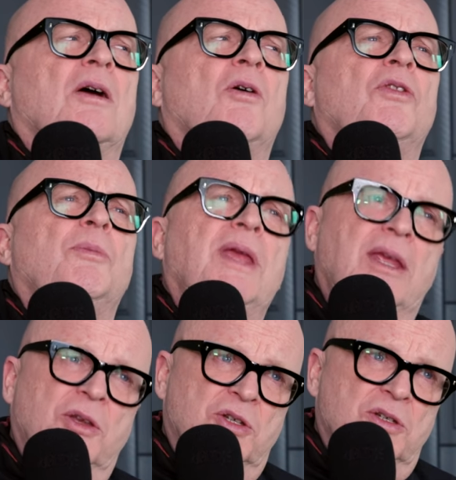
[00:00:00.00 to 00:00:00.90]
on the
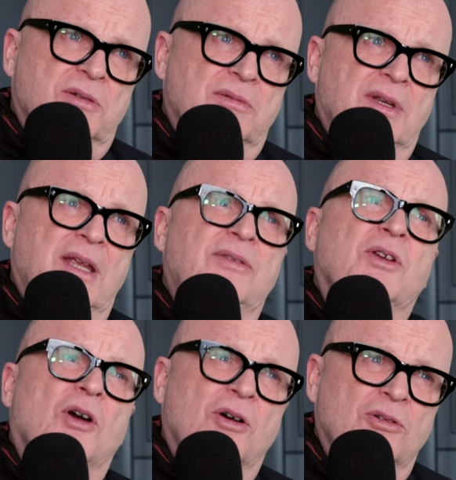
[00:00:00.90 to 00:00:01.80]
beach in the
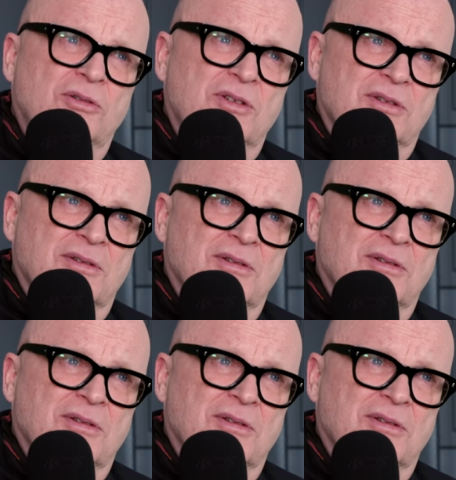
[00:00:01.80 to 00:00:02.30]
cold.